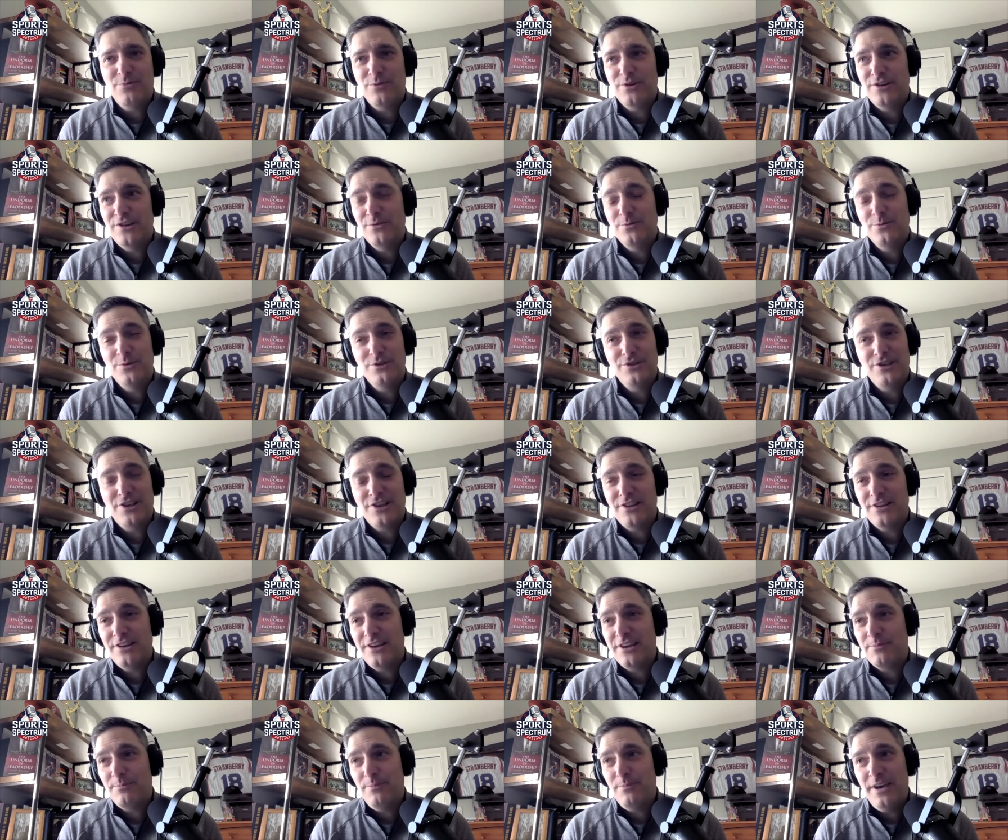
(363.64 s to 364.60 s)
where you were just
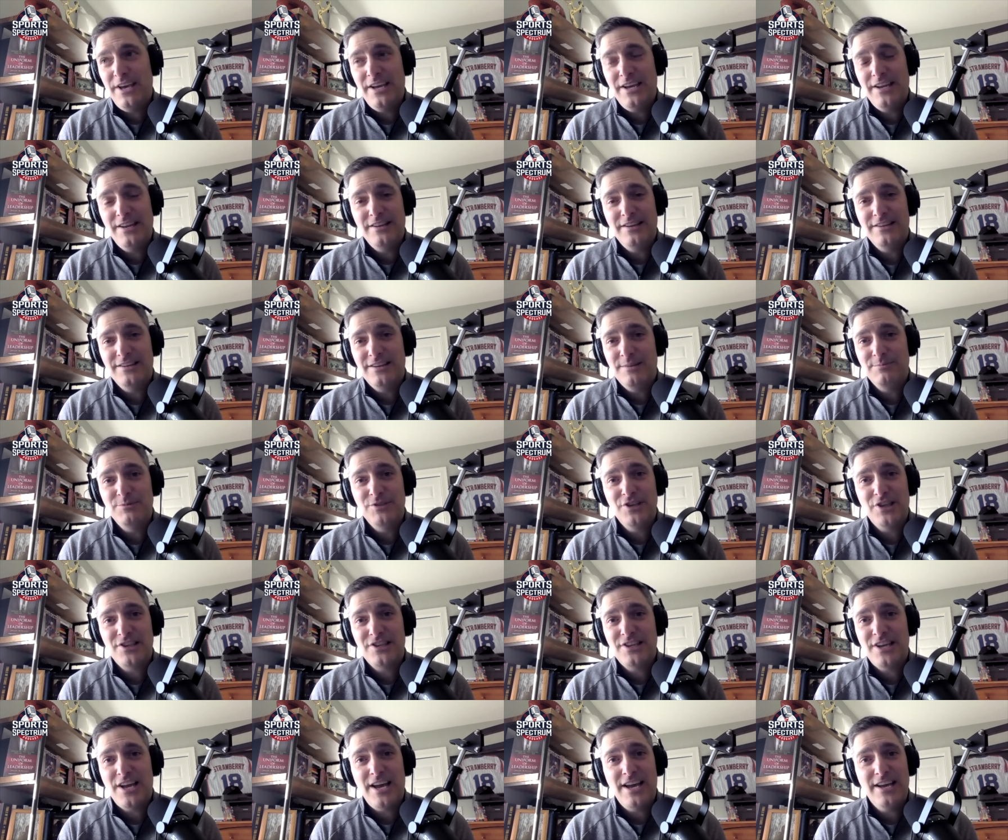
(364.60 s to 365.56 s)
like, man, I'm
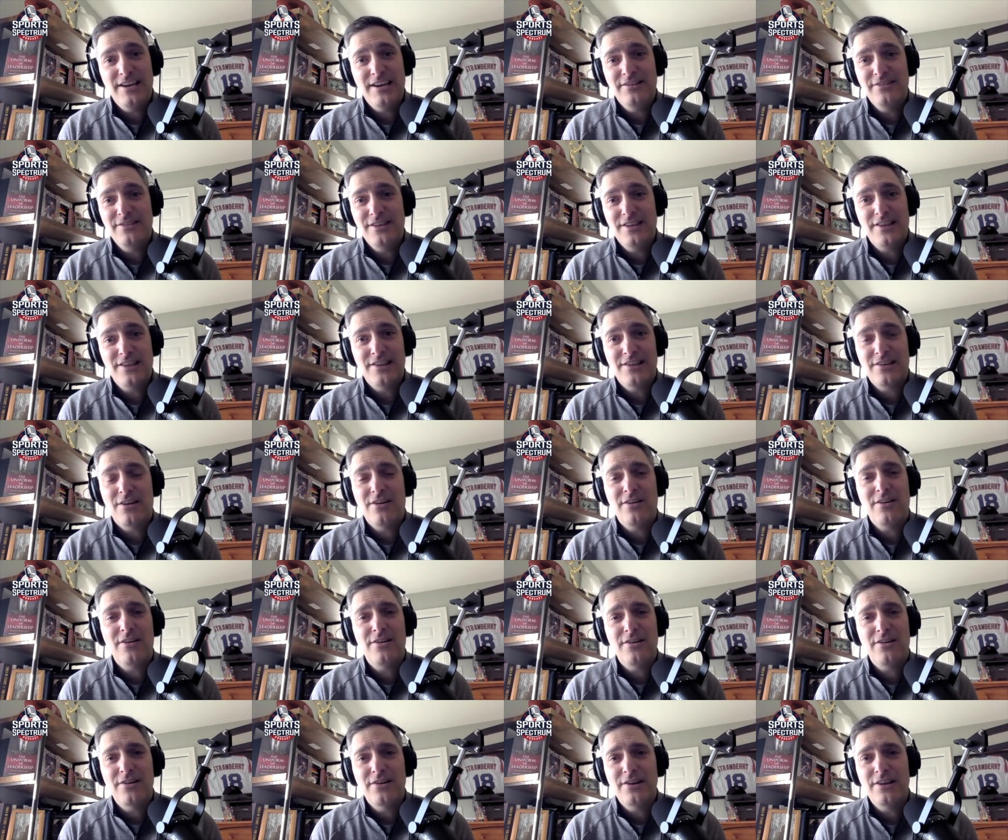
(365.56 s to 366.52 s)
just tired. This is
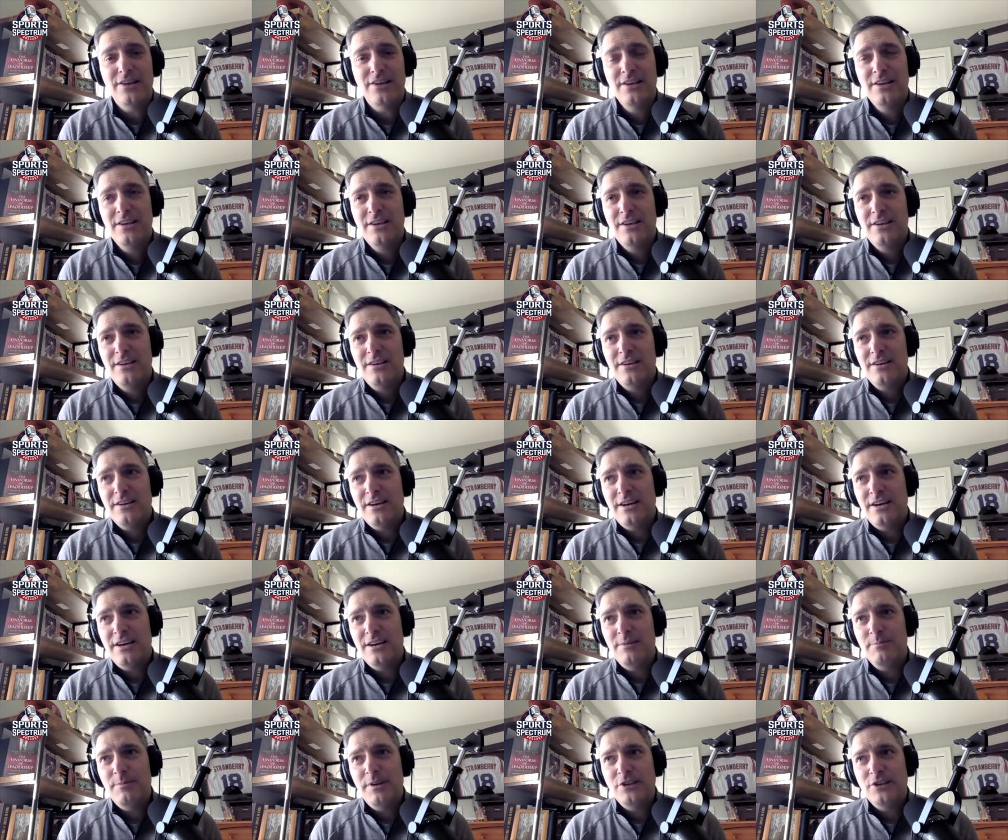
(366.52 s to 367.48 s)
hard.
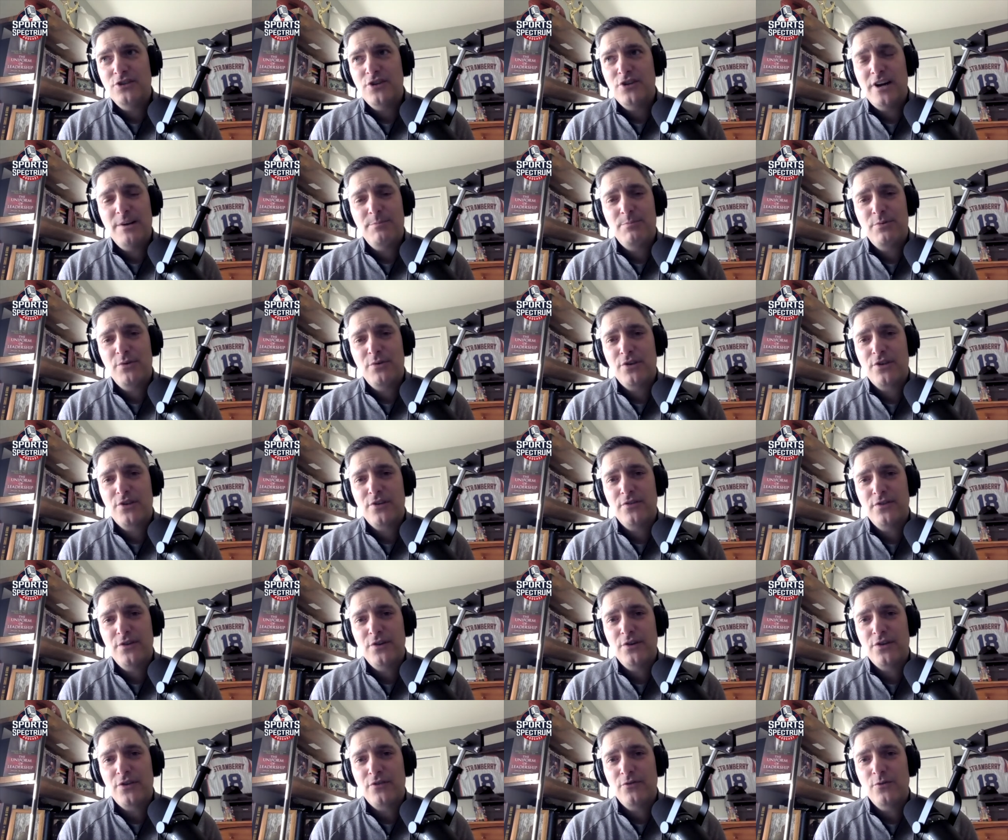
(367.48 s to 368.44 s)
And trying to
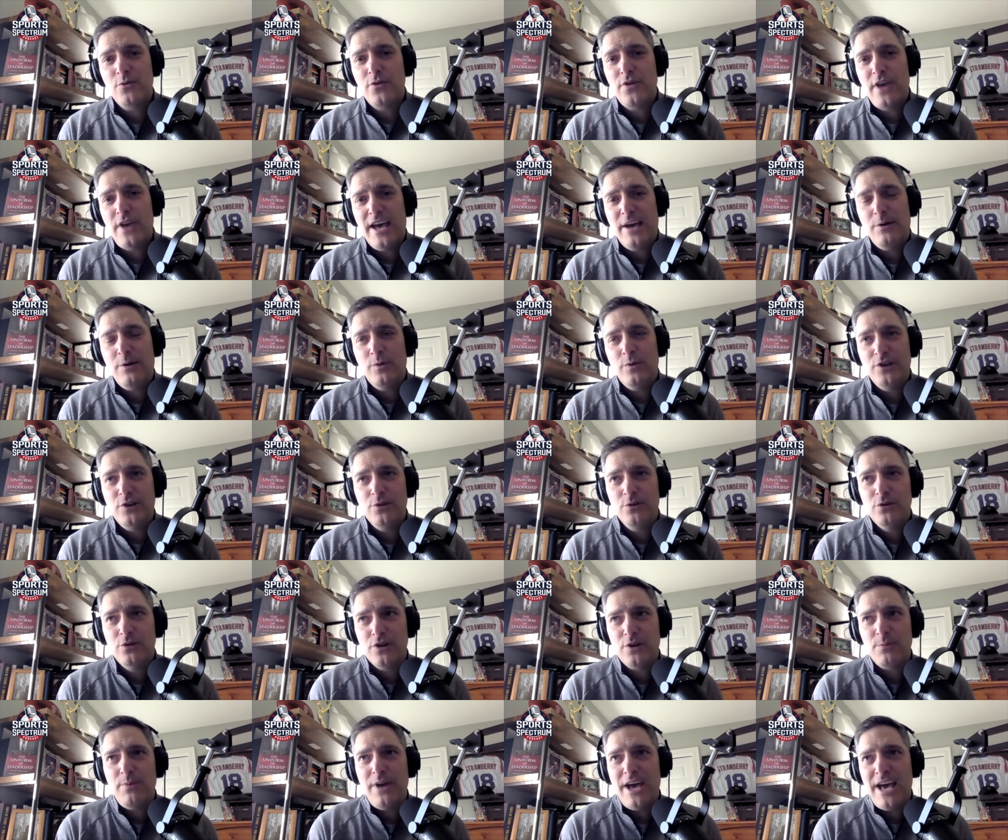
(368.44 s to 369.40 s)
persevere through that. When you
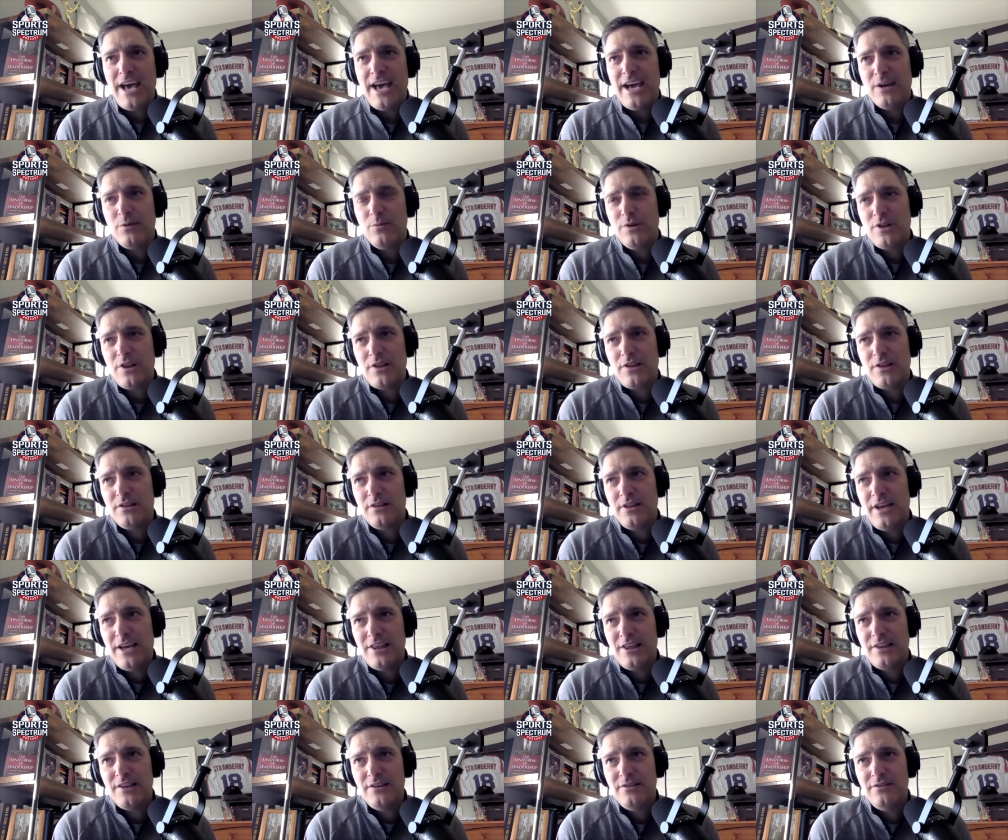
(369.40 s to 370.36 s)
look back, what's the
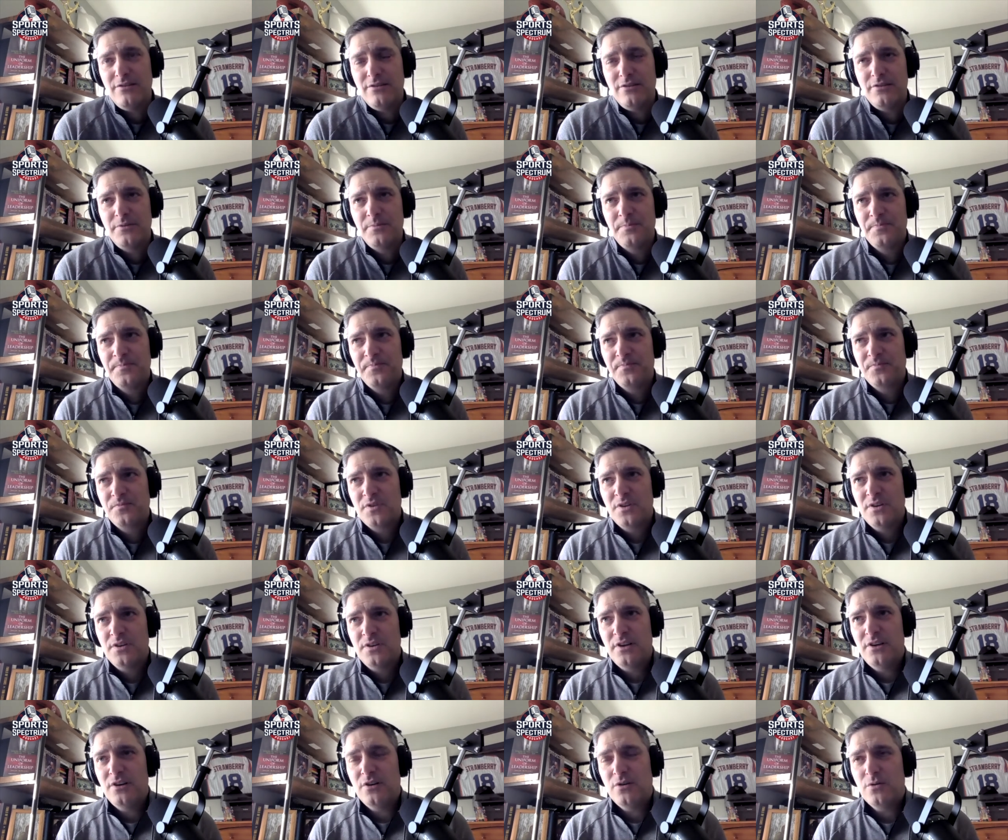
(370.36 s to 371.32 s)
lesson or,
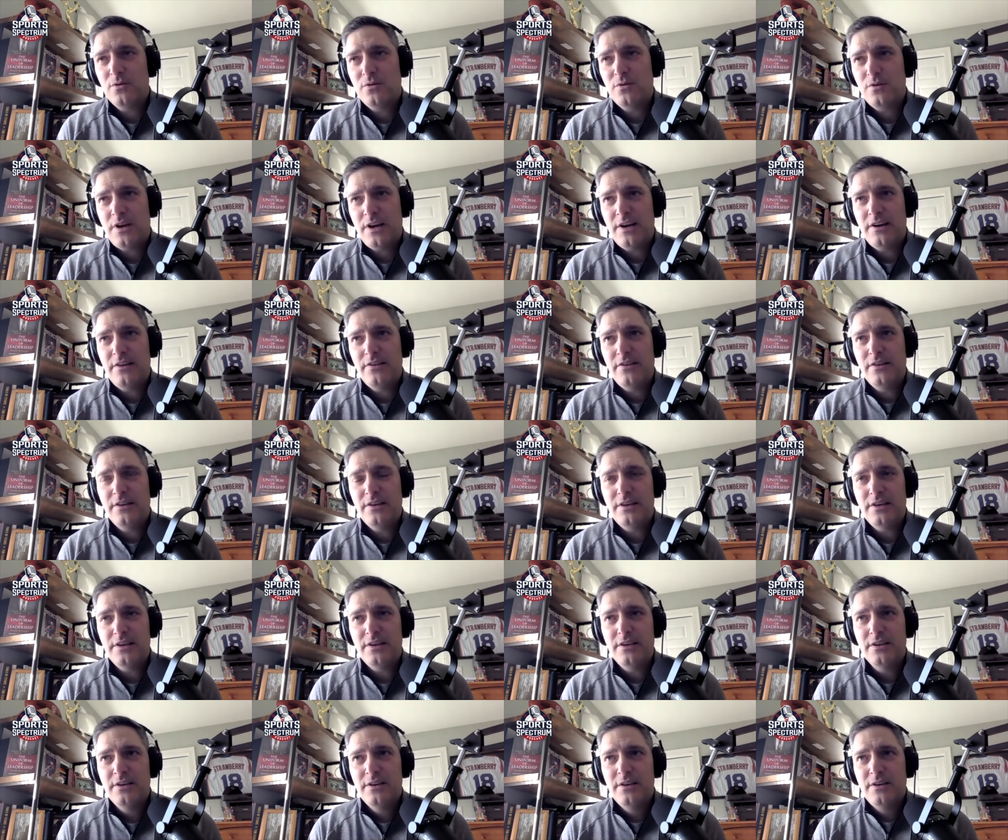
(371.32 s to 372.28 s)
you know, kind of
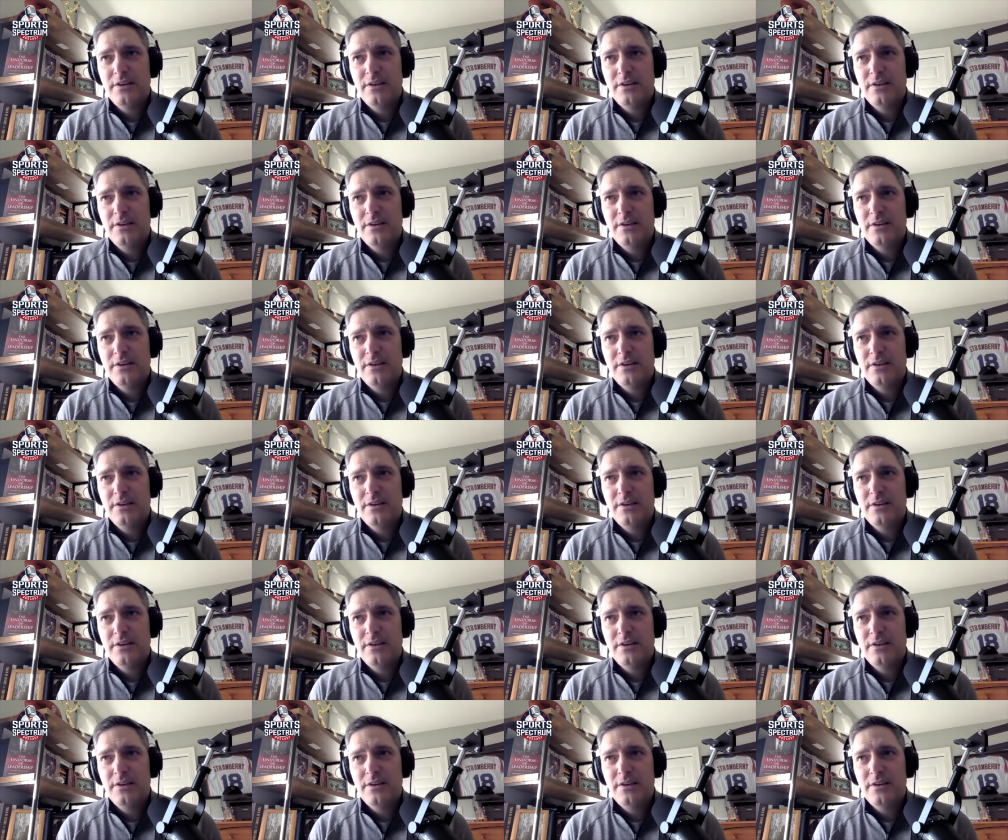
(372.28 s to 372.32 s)
the